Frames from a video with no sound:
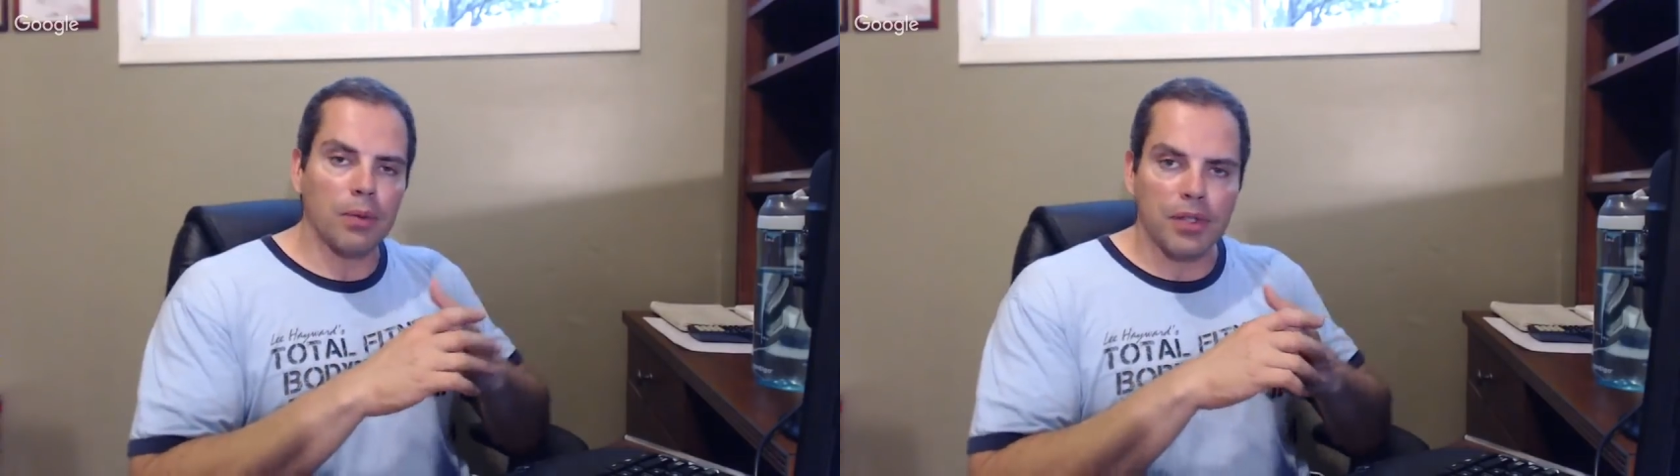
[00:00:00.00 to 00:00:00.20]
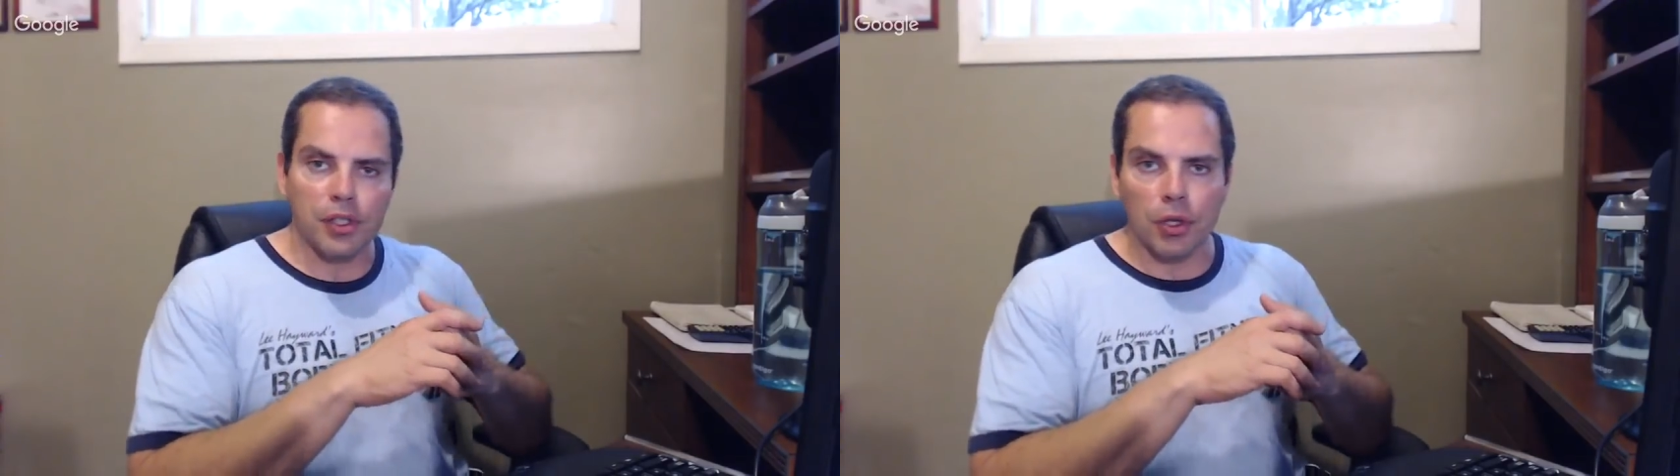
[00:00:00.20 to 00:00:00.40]

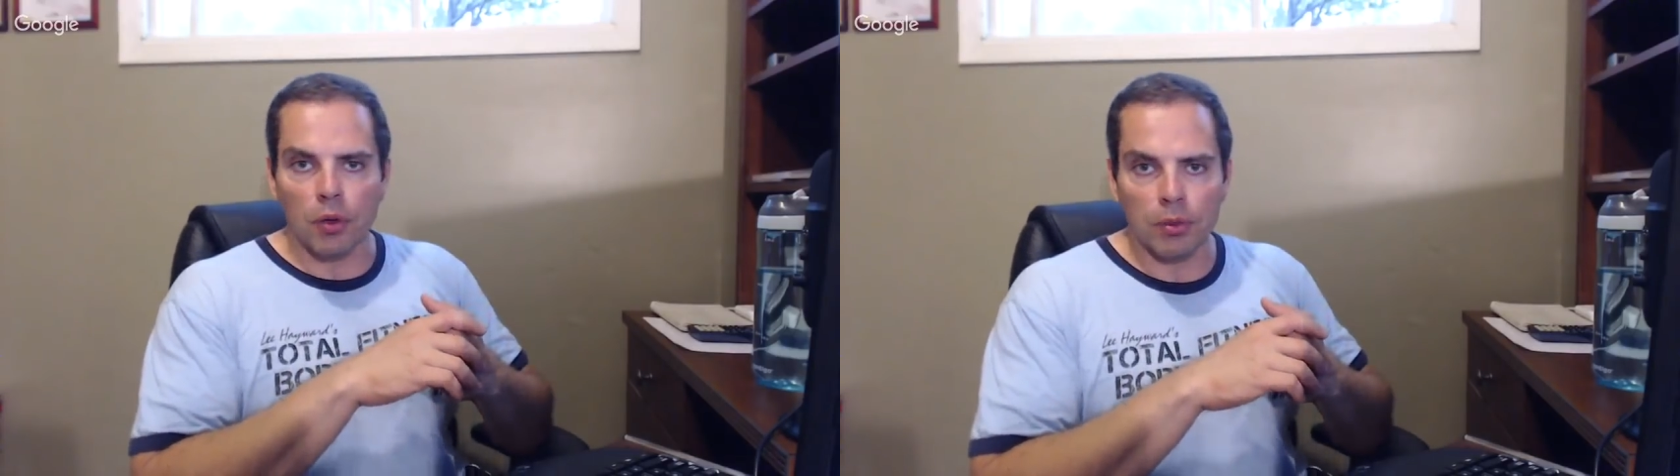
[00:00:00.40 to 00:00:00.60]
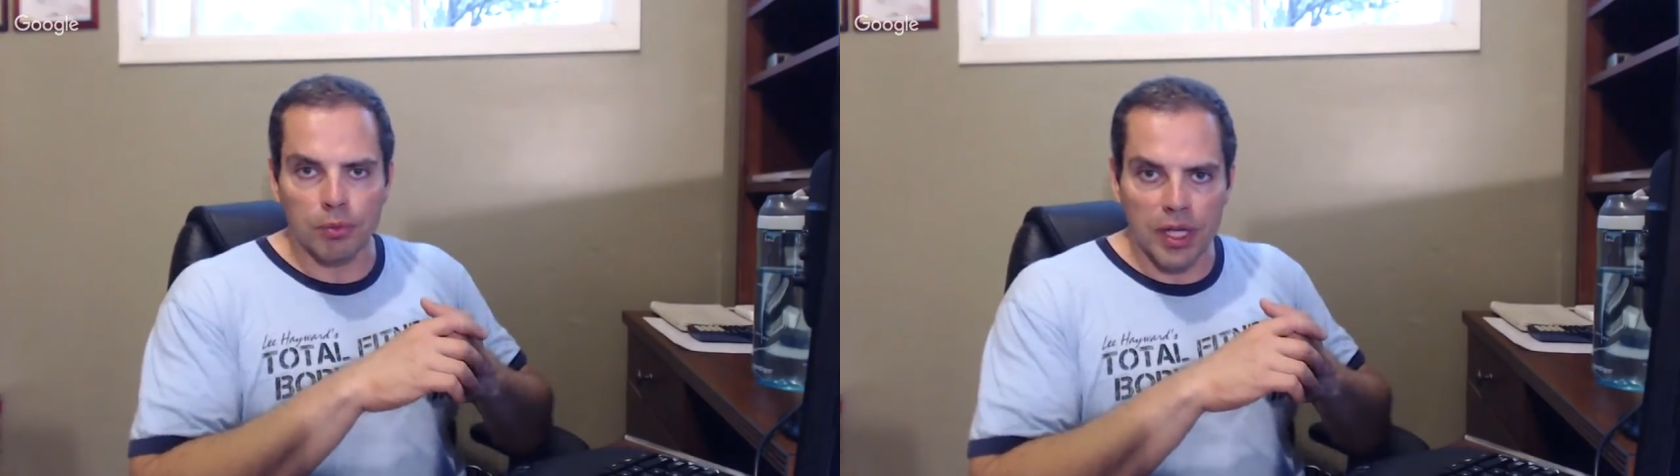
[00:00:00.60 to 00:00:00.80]
with the
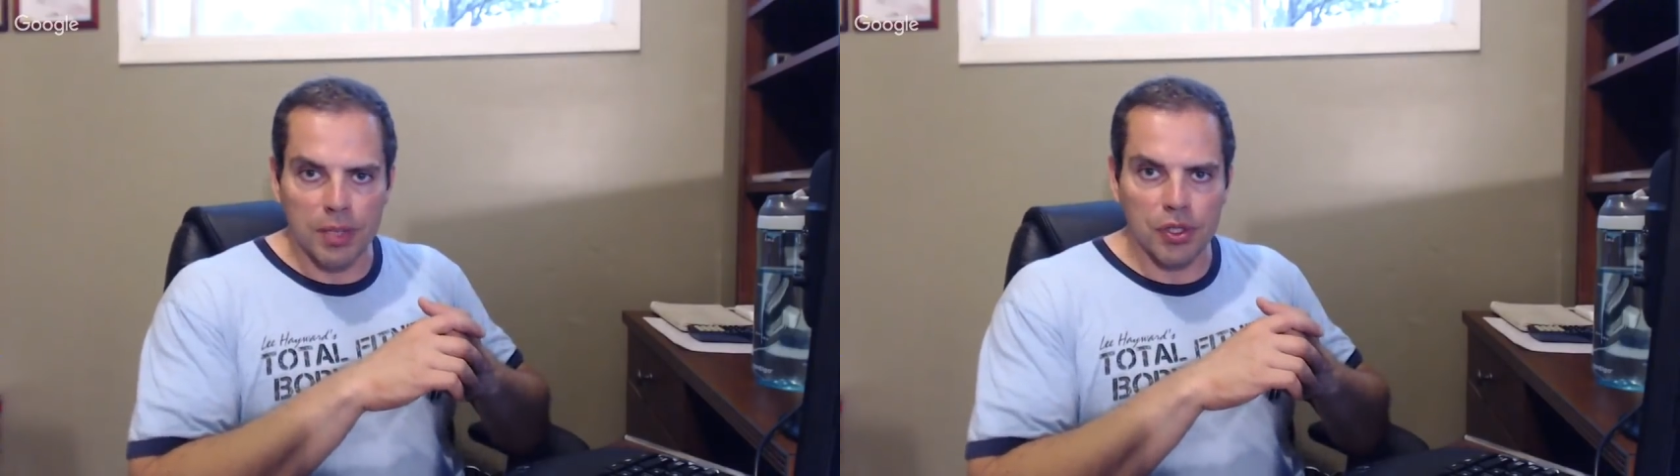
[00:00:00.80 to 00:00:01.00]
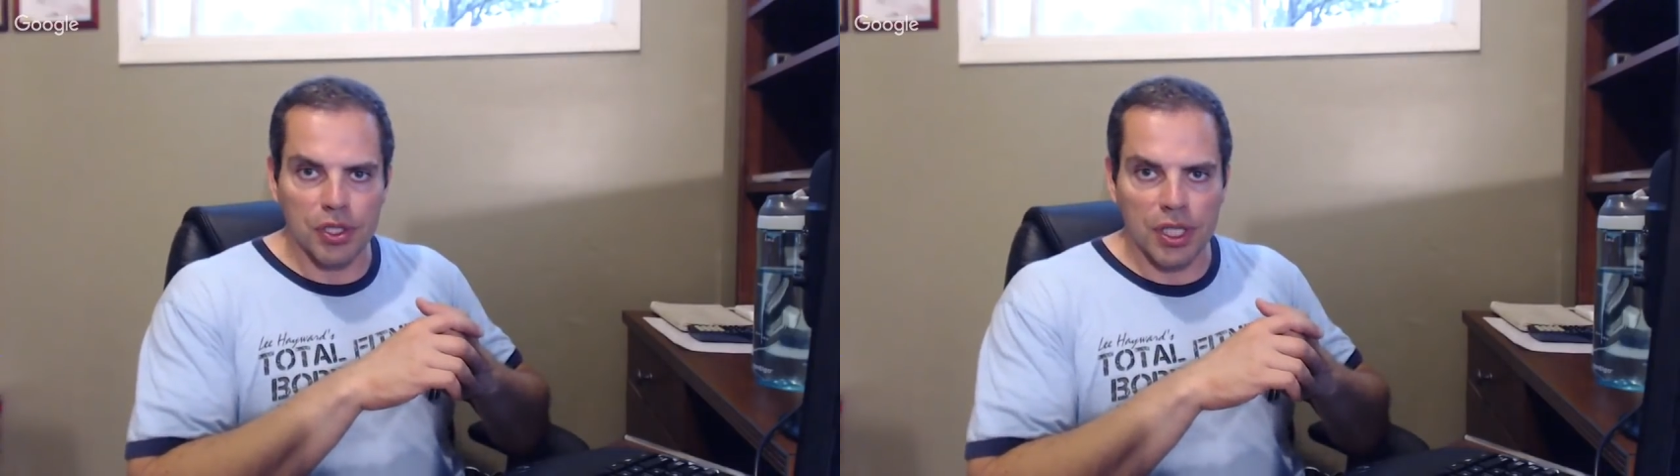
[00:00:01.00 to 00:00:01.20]
shoulder
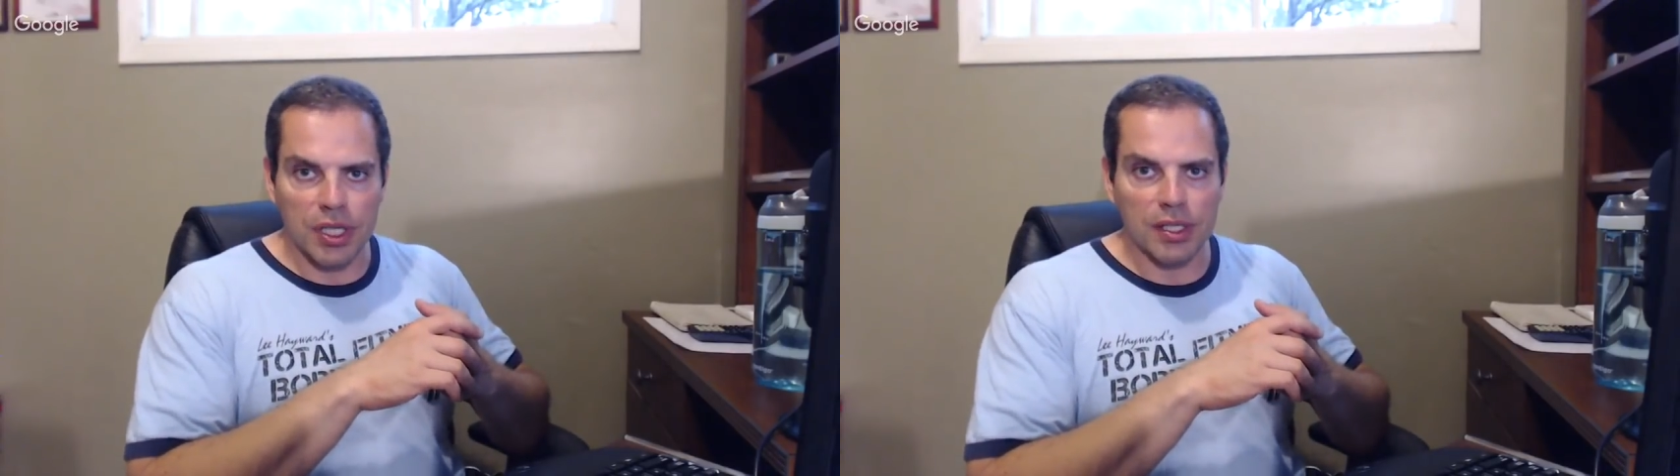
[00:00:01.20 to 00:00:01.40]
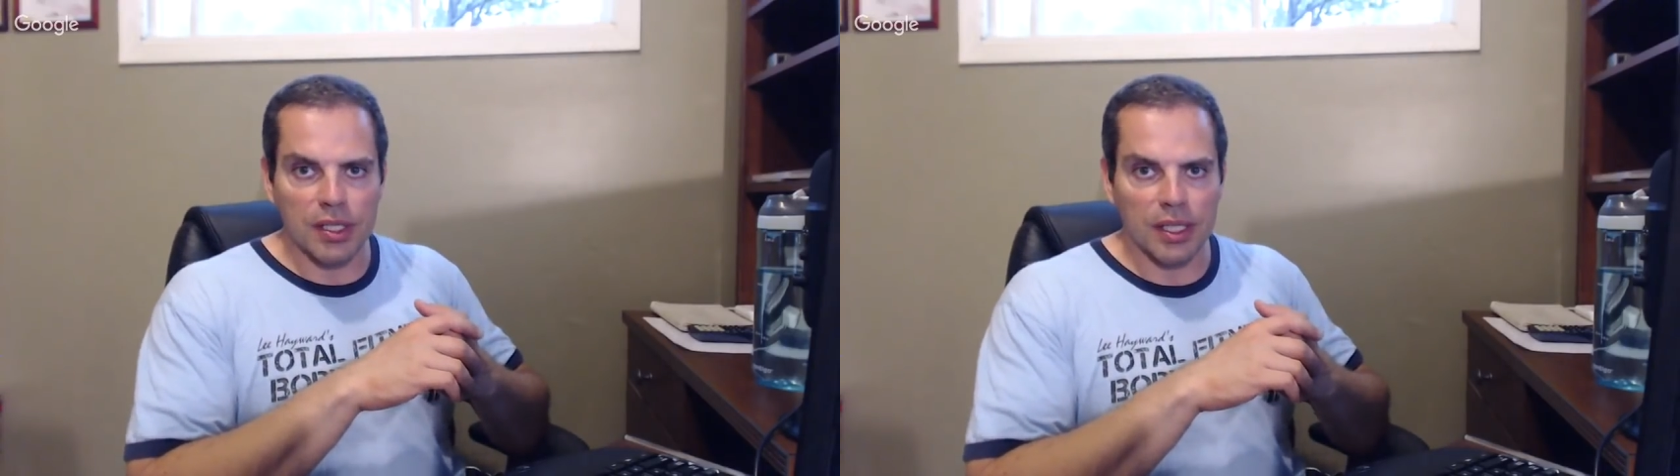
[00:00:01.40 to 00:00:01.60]
press machines.